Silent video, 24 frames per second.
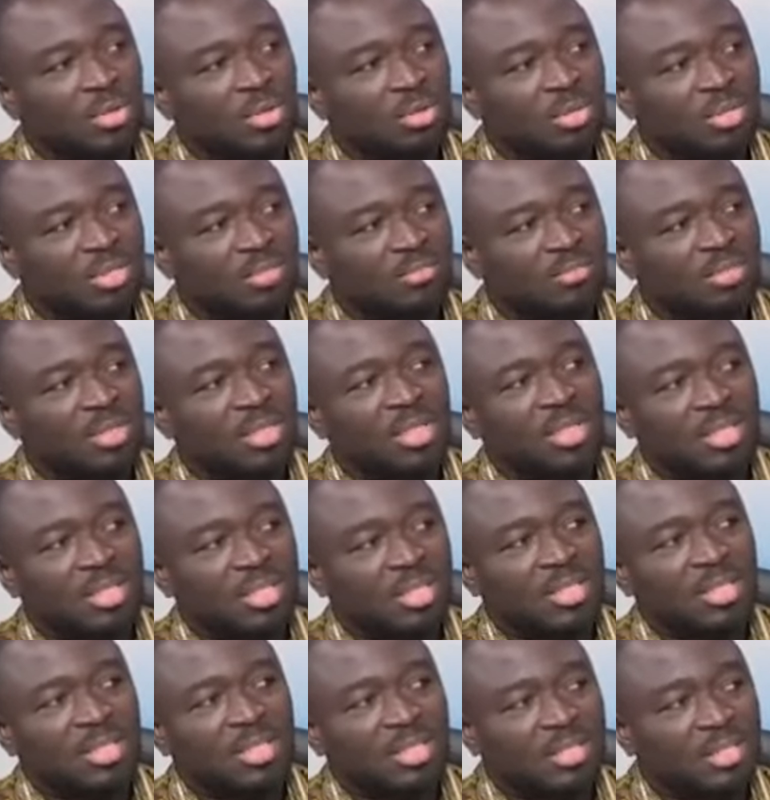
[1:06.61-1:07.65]

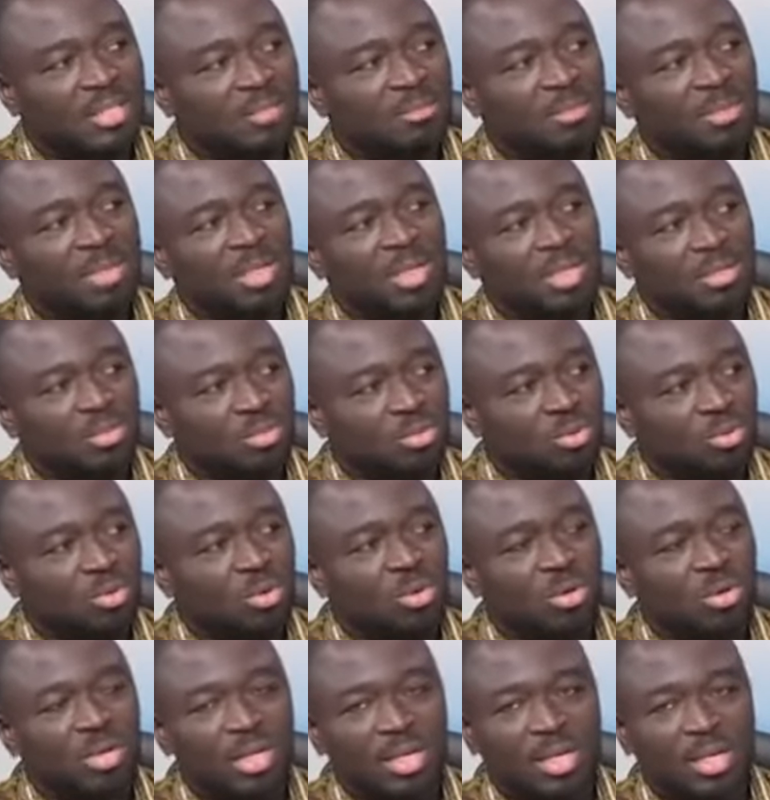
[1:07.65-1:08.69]
civility, discipline, and so
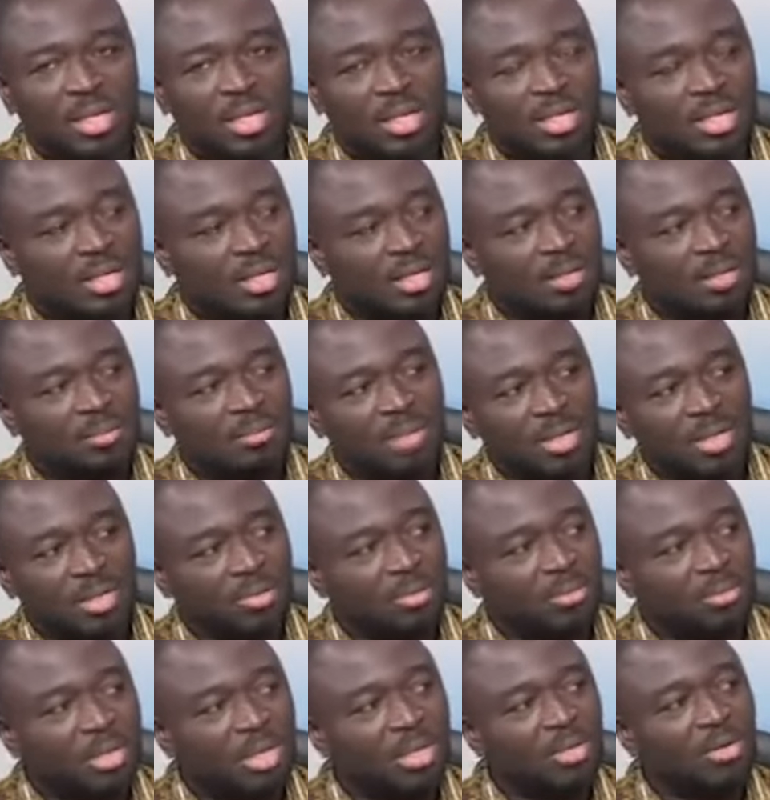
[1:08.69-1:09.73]
on, and then in another breath,
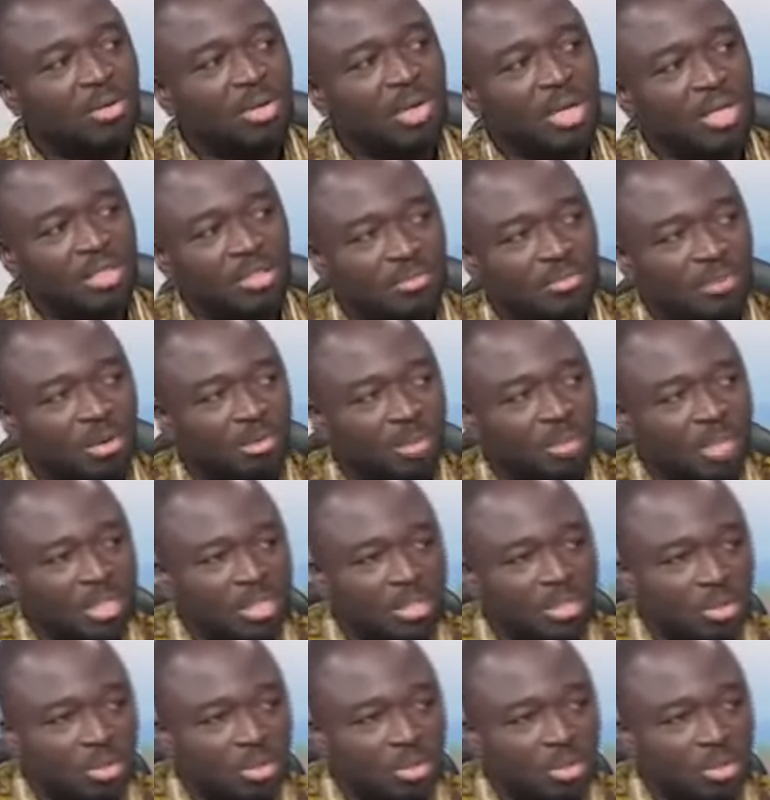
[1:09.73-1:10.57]
you're making all kinds of comments.